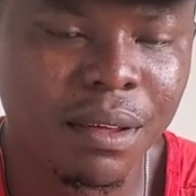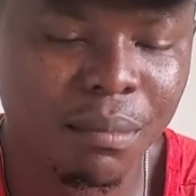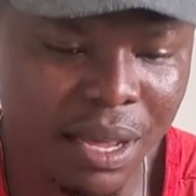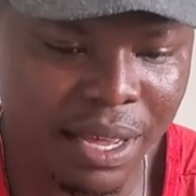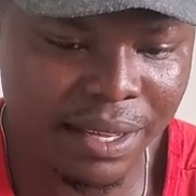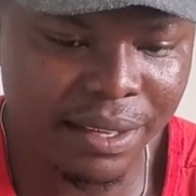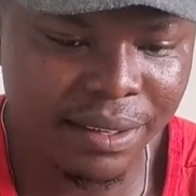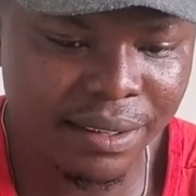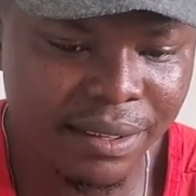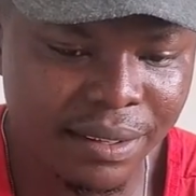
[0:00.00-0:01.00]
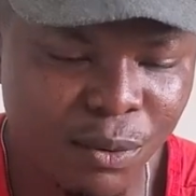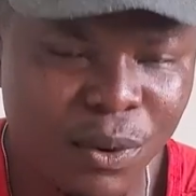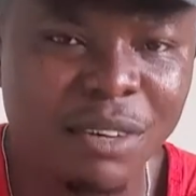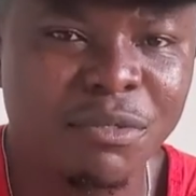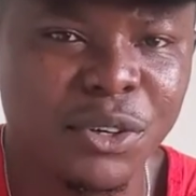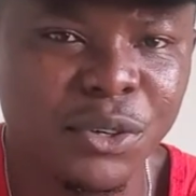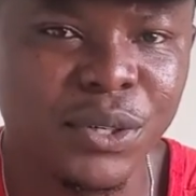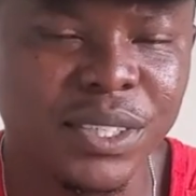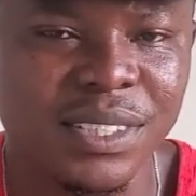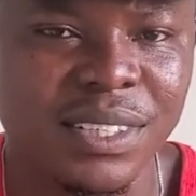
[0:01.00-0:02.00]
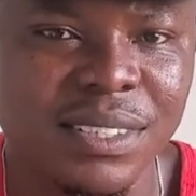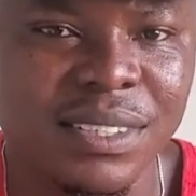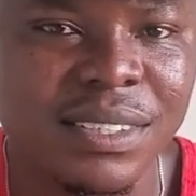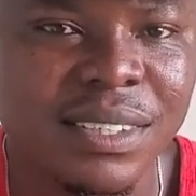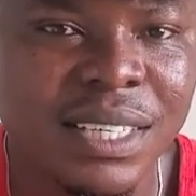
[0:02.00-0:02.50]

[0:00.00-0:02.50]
My word for you is this: